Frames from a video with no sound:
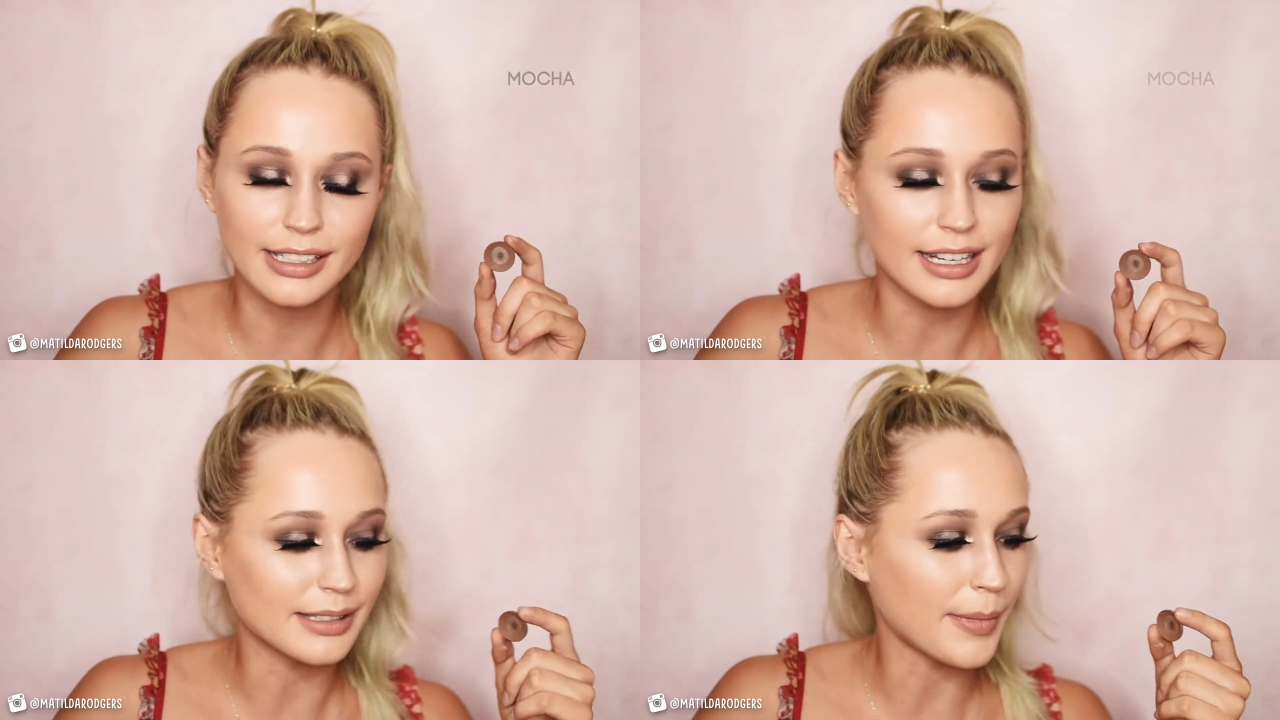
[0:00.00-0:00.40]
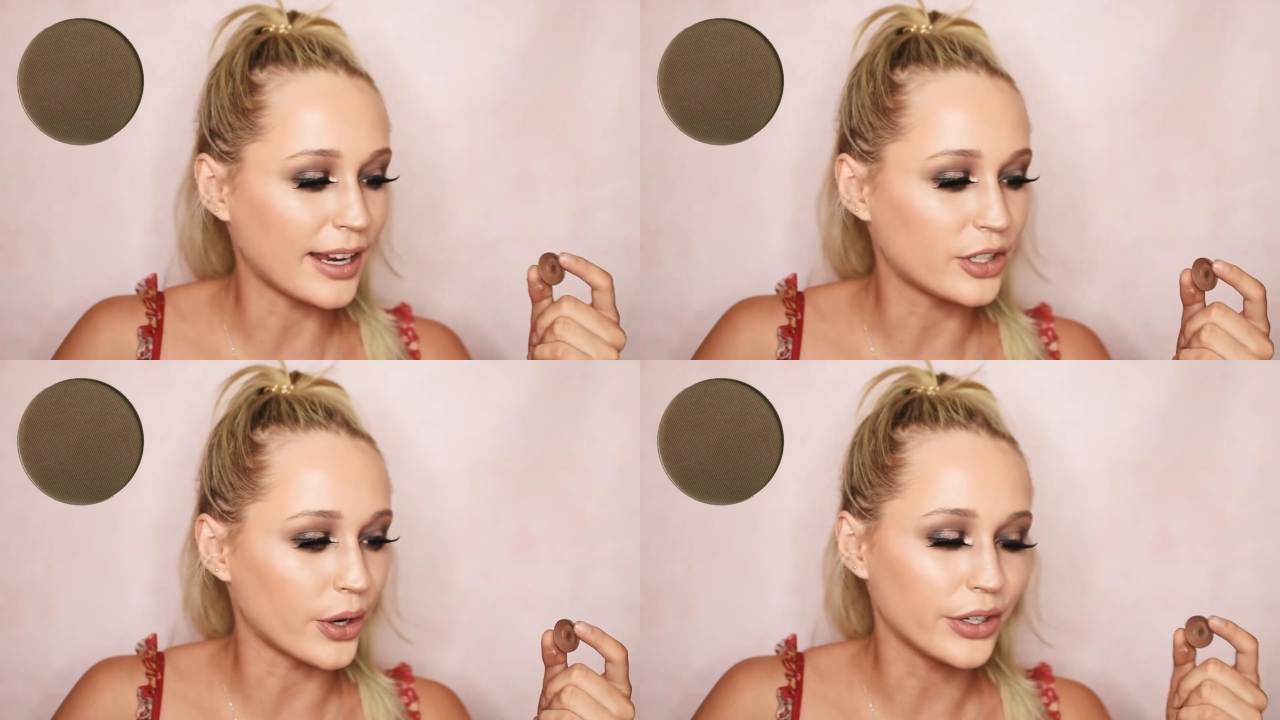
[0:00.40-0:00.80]
It is
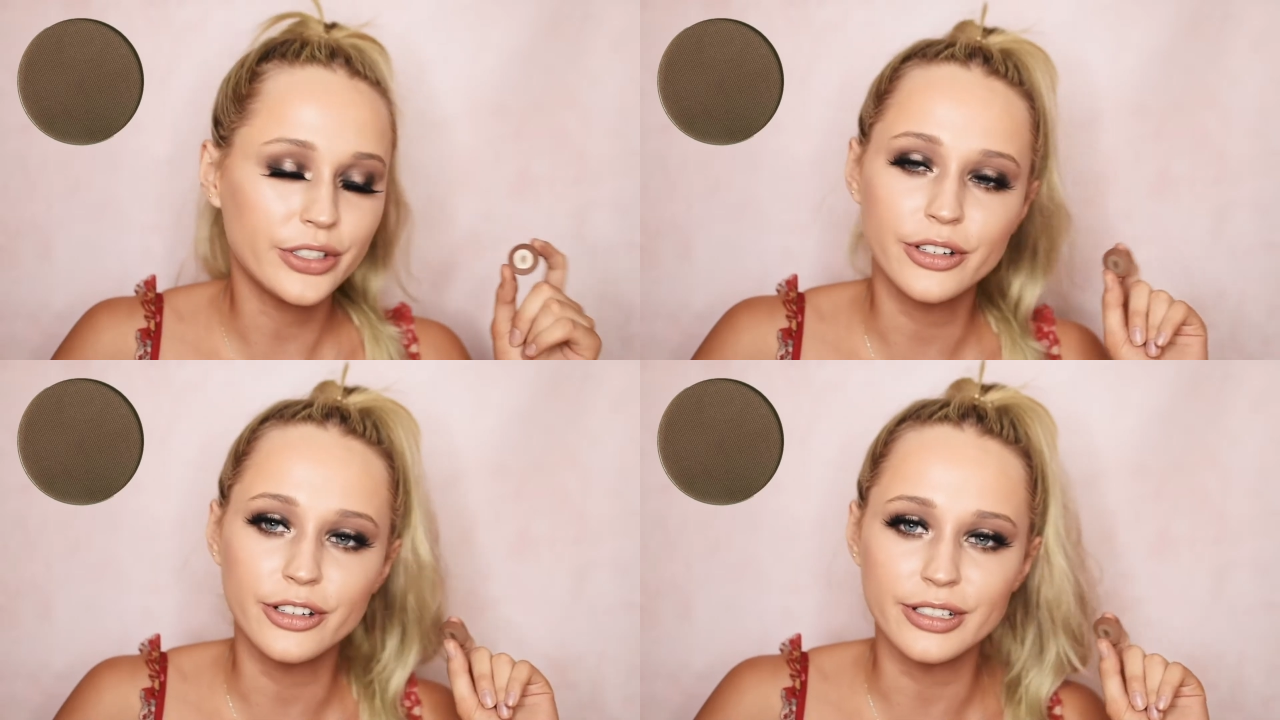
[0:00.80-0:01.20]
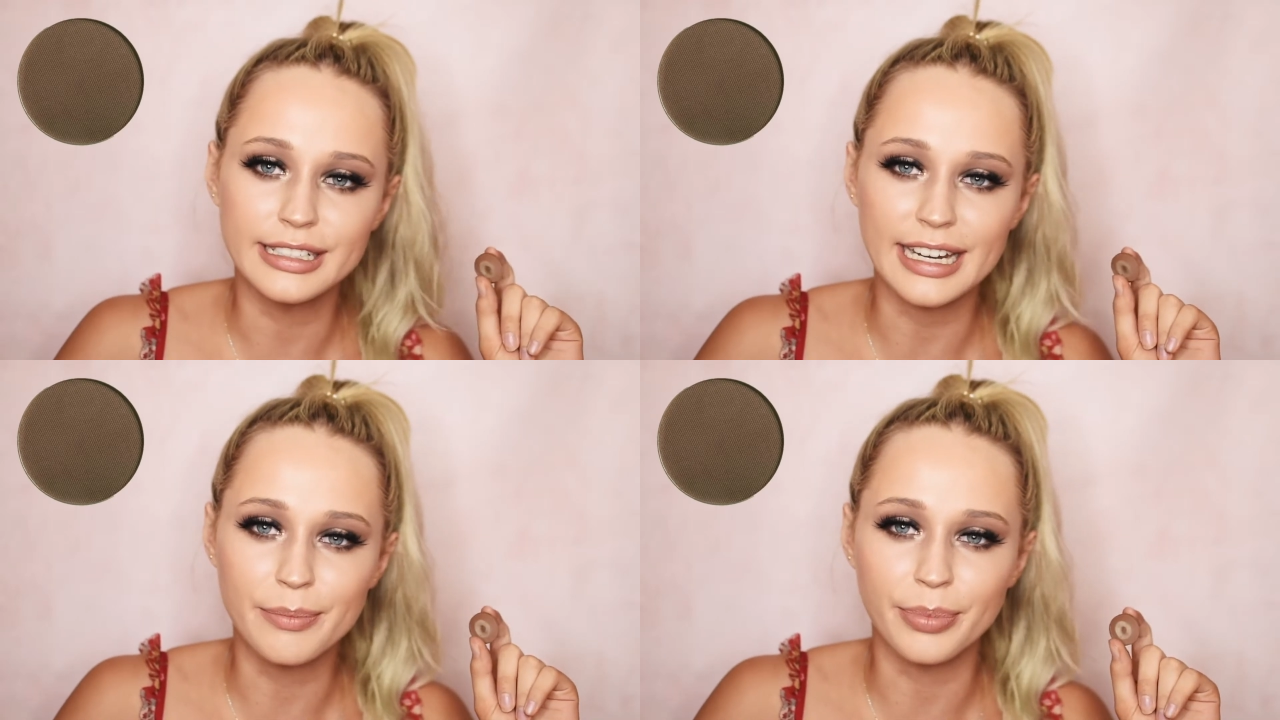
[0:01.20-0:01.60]
my go-to
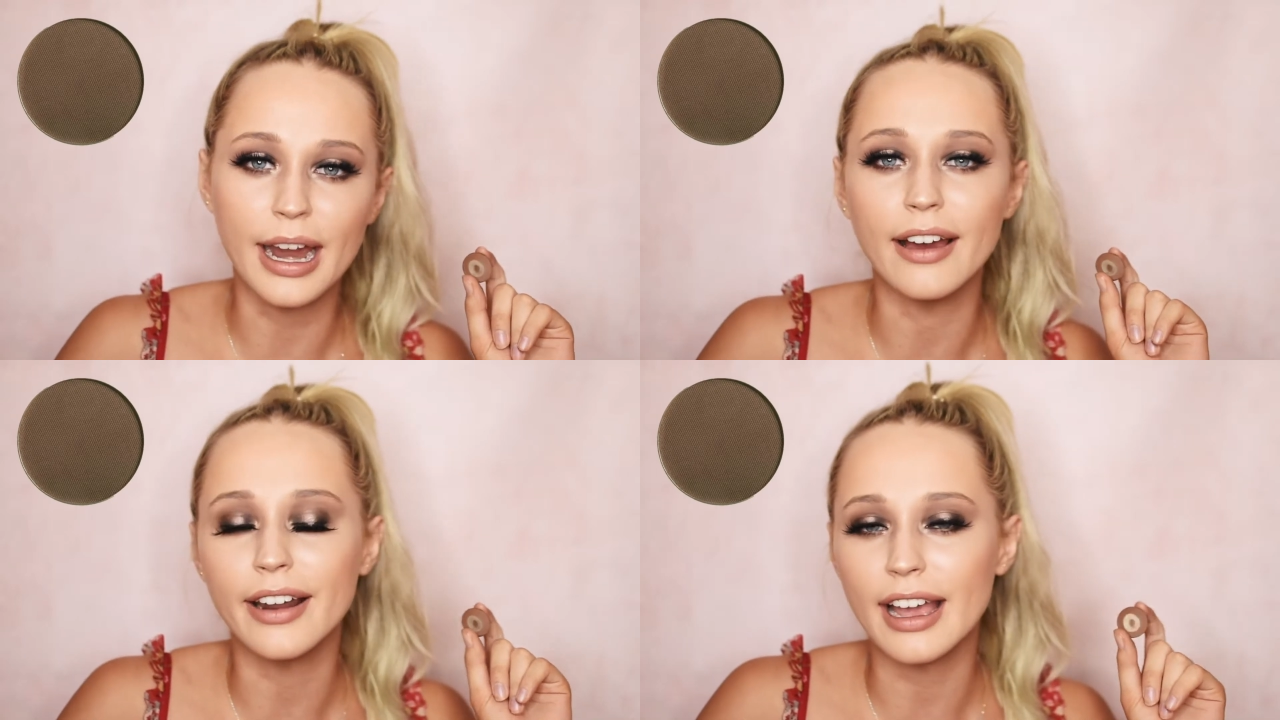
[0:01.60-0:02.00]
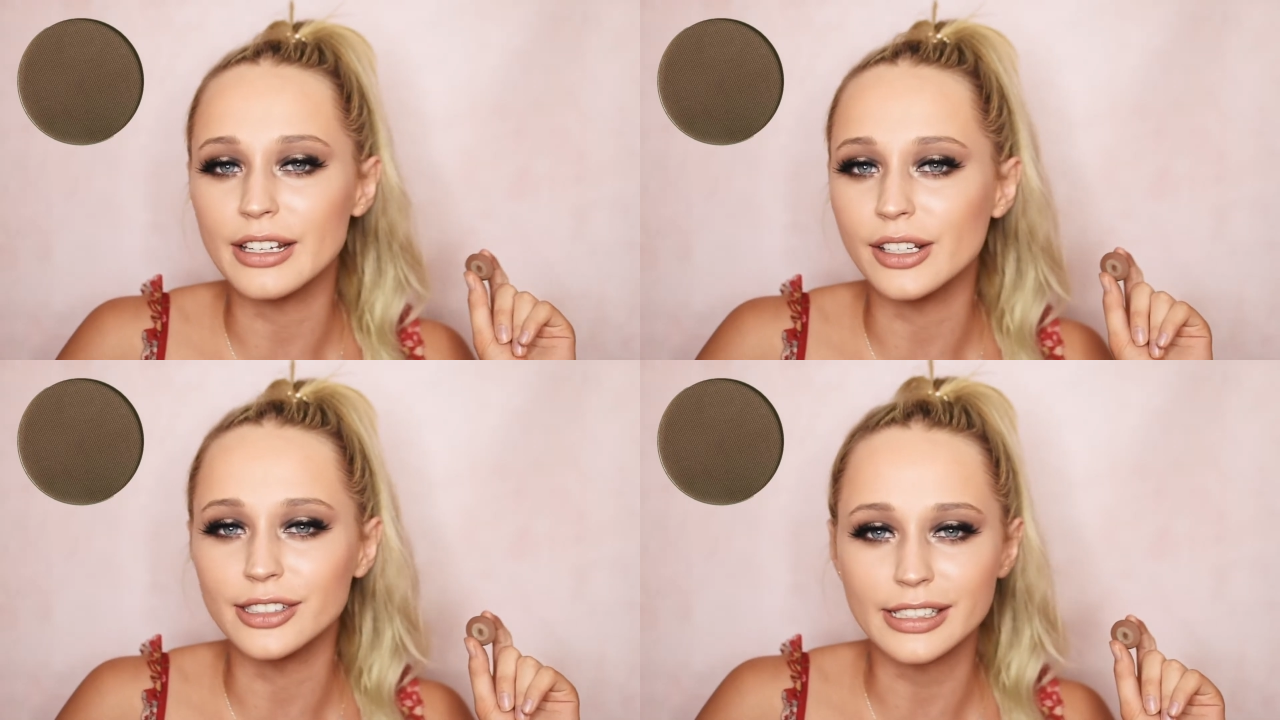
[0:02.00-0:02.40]
deep brown. I
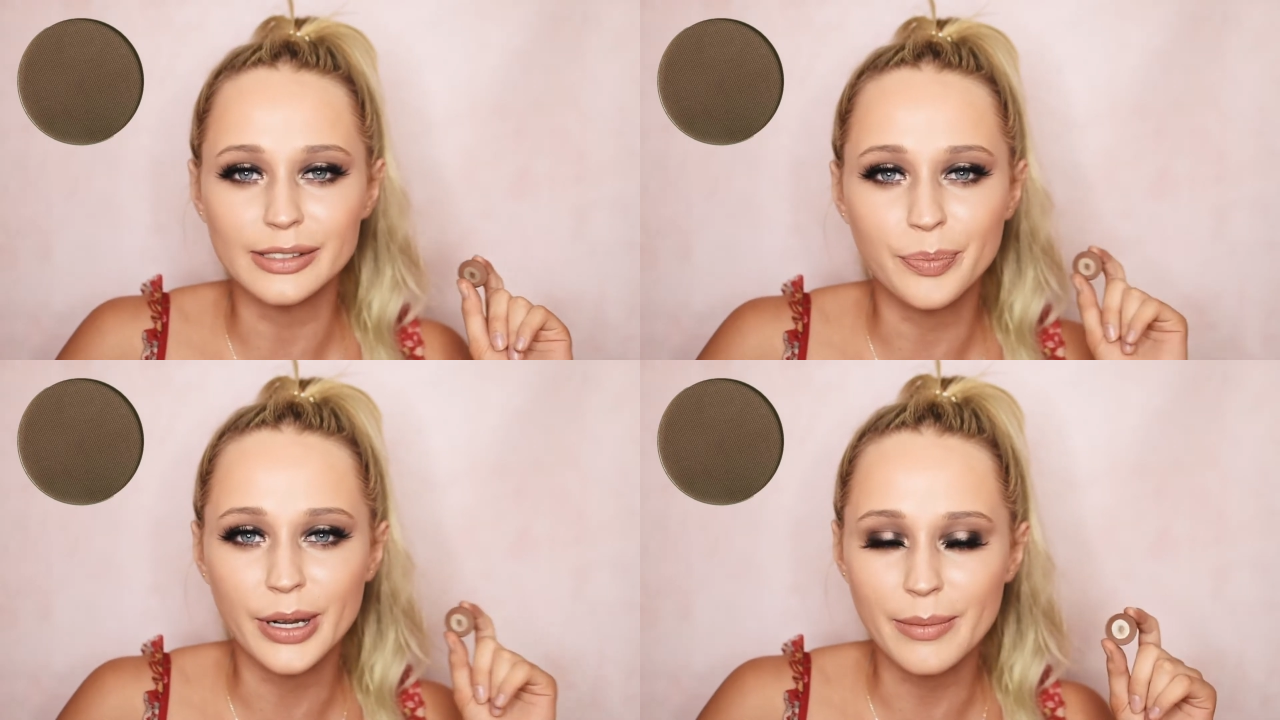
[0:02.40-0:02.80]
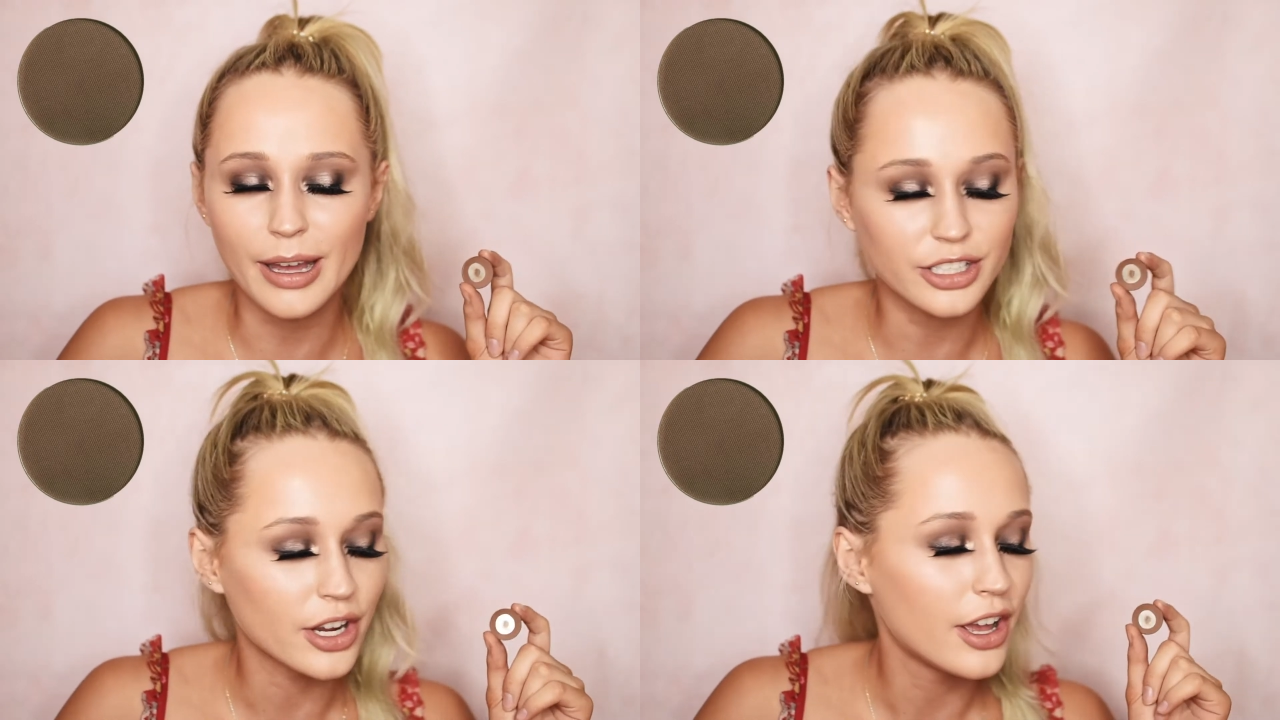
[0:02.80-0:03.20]
use this pretty
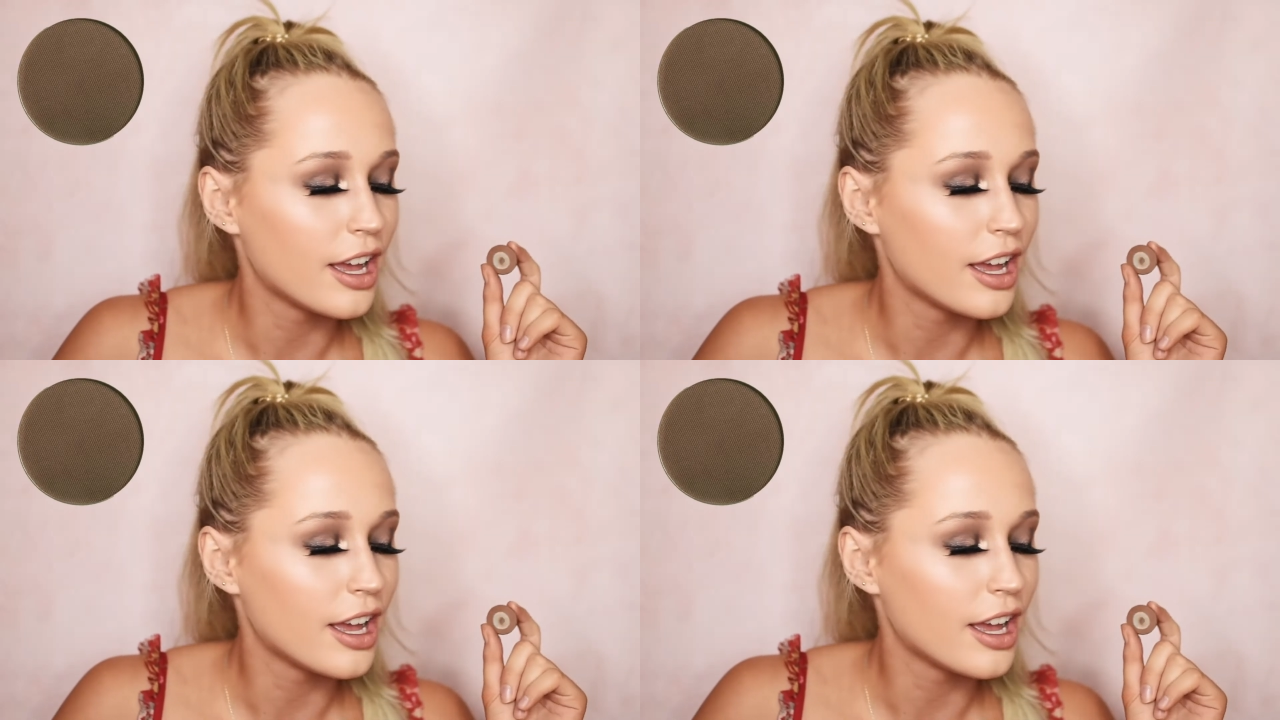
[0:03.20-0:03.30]
much